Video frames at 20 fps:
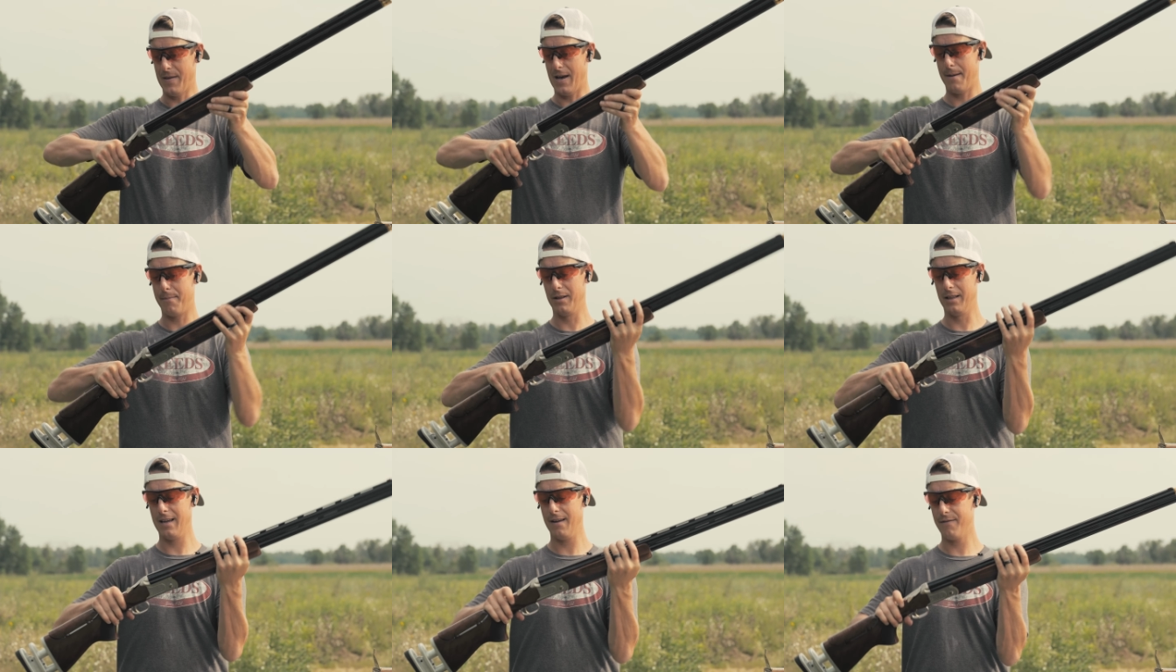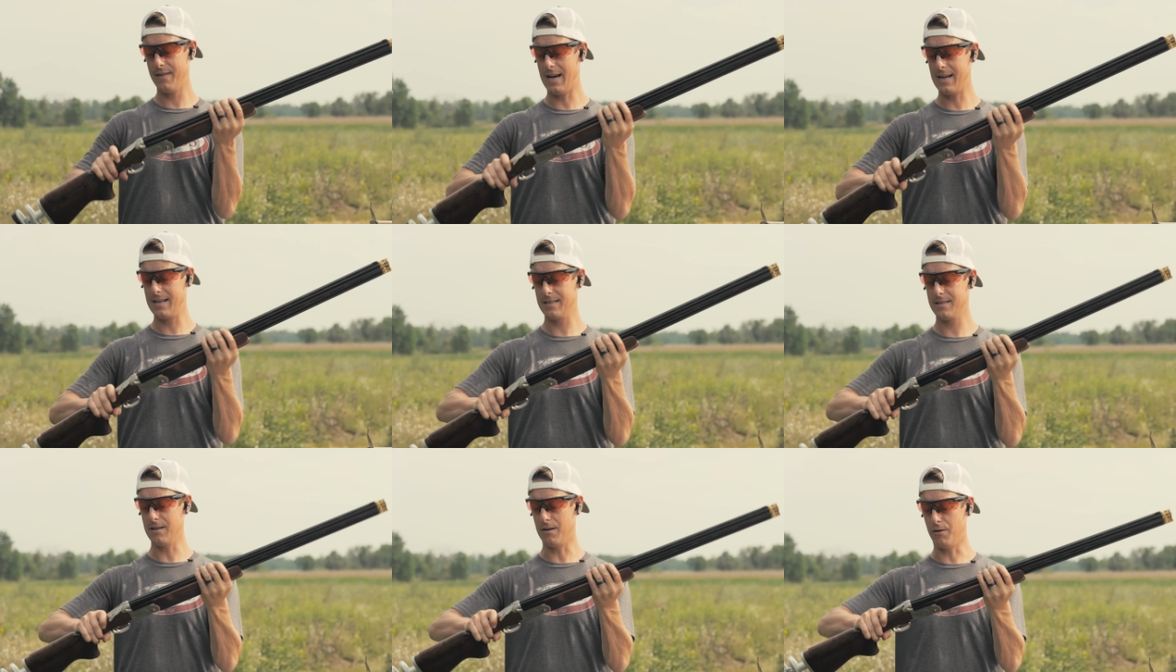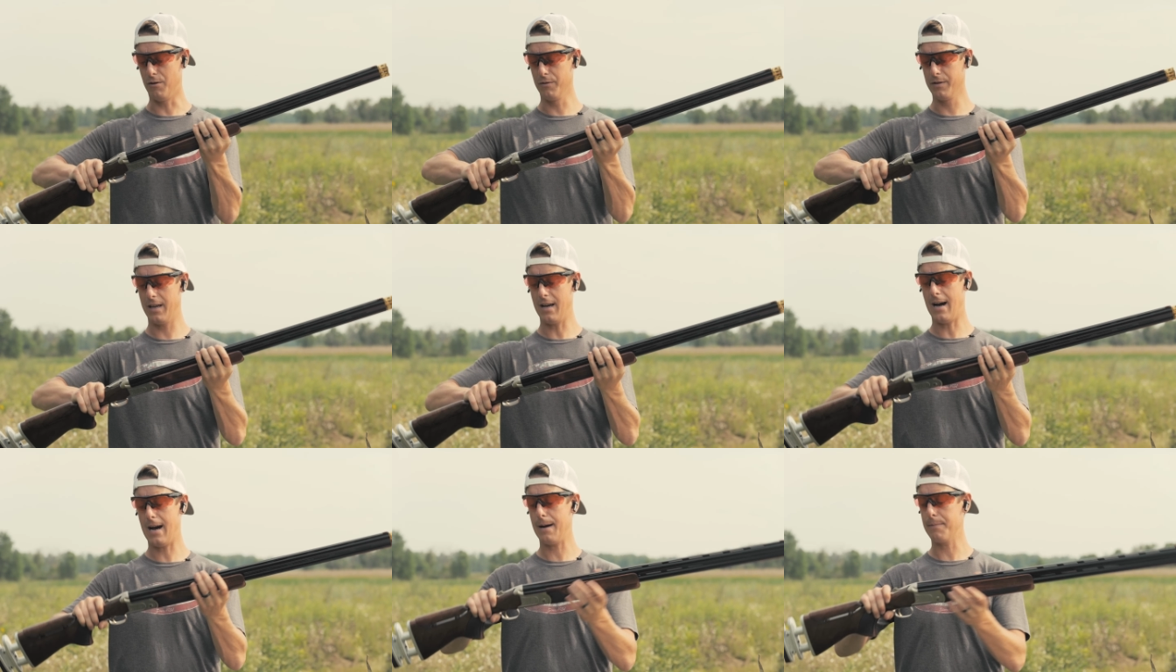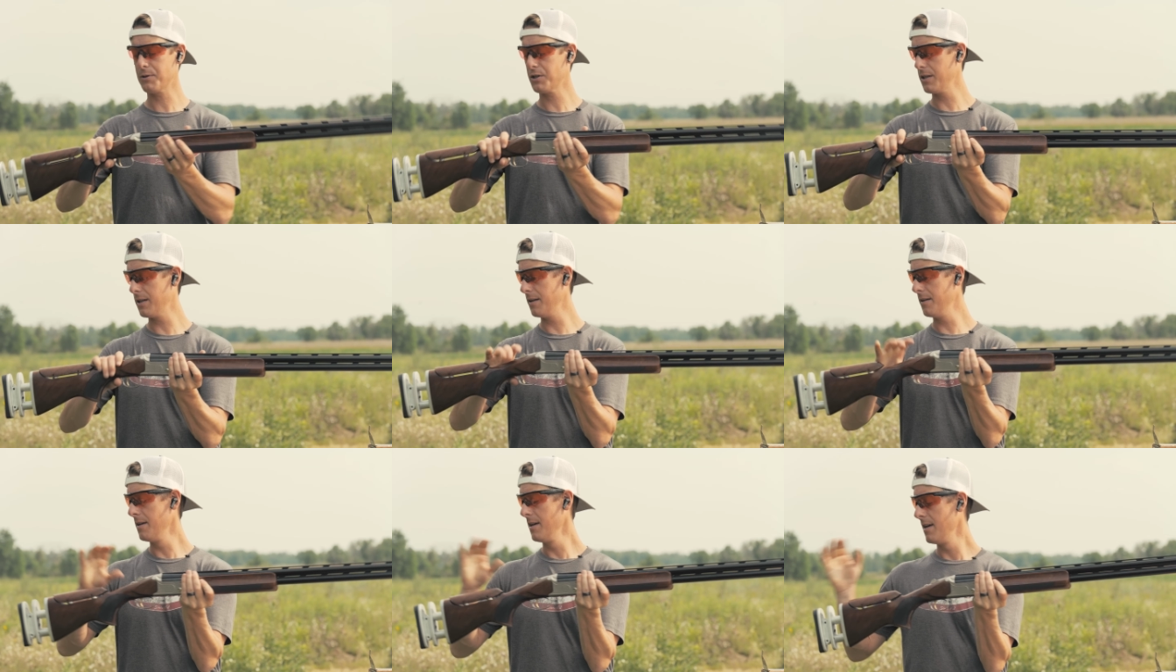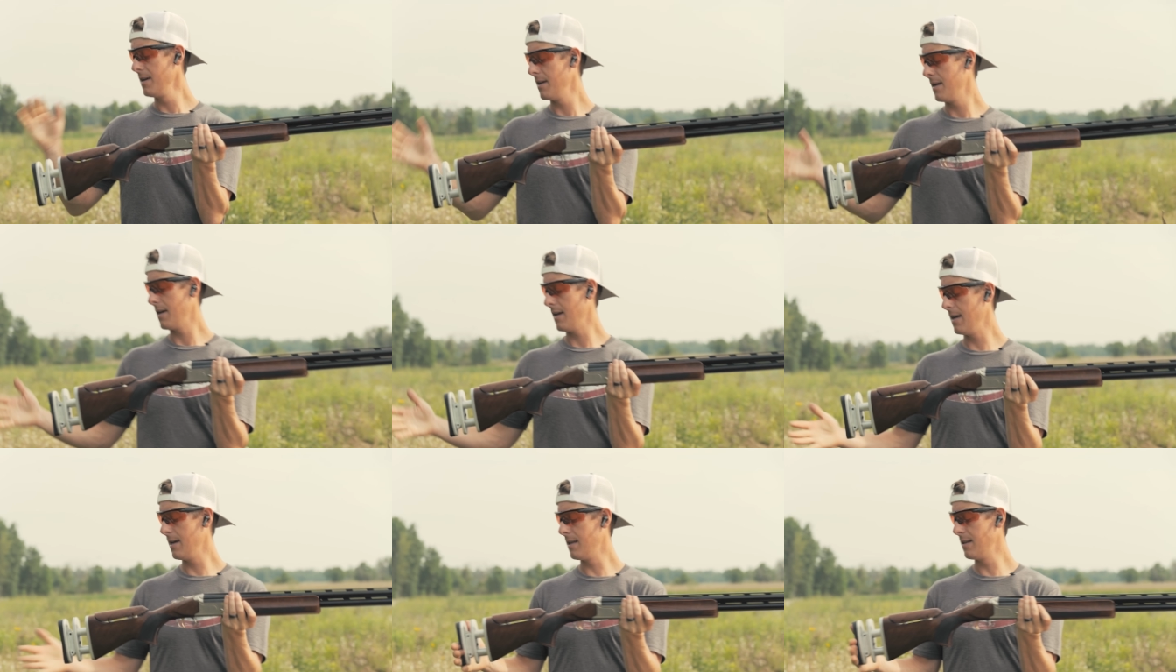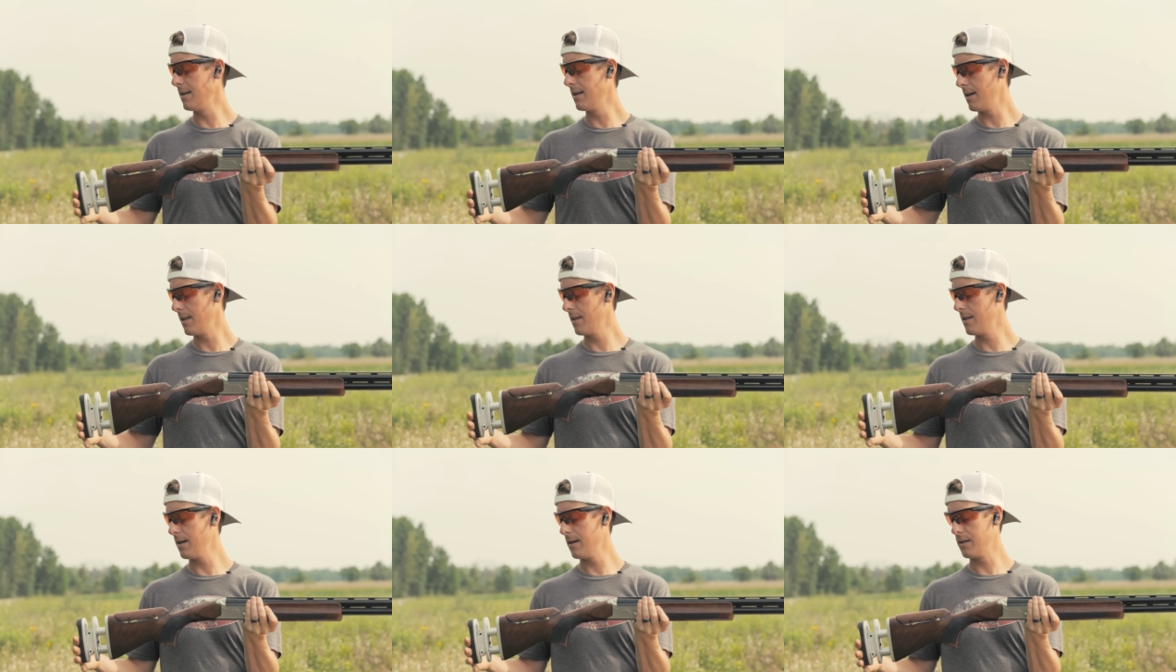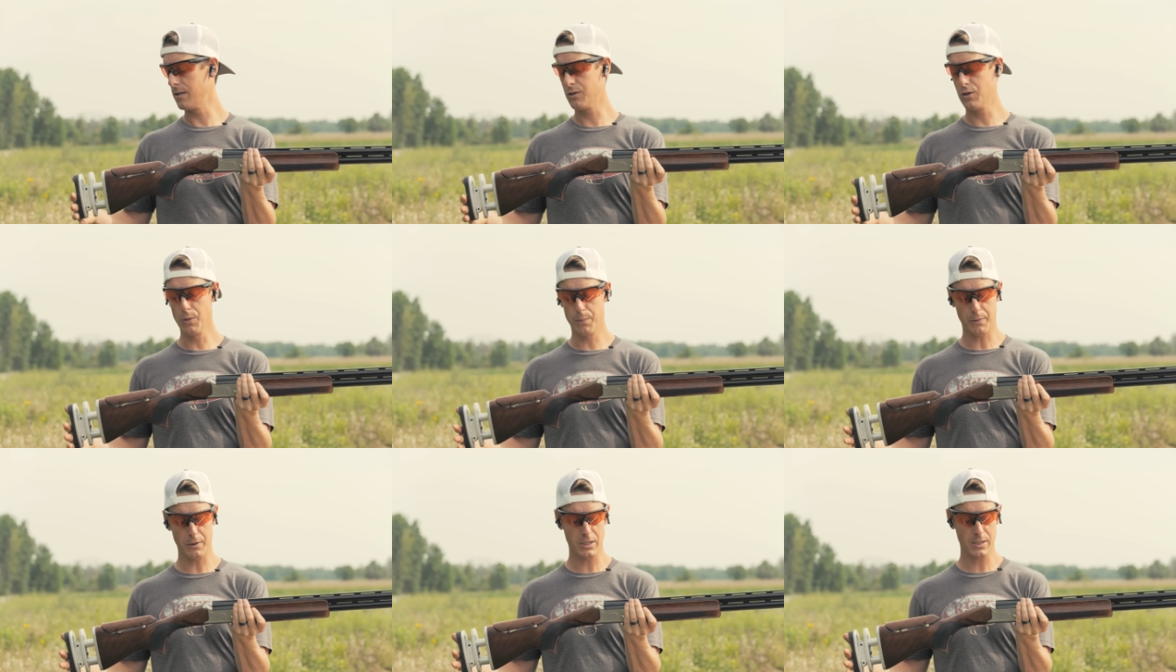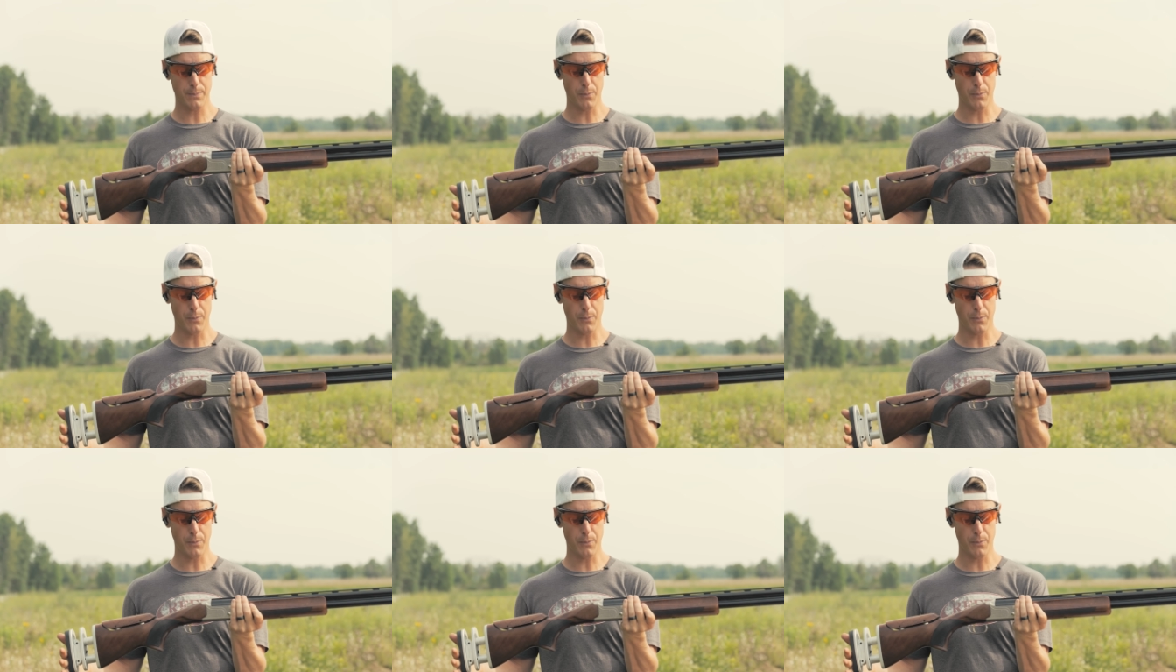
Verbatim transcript: I believe that is the only option in the Super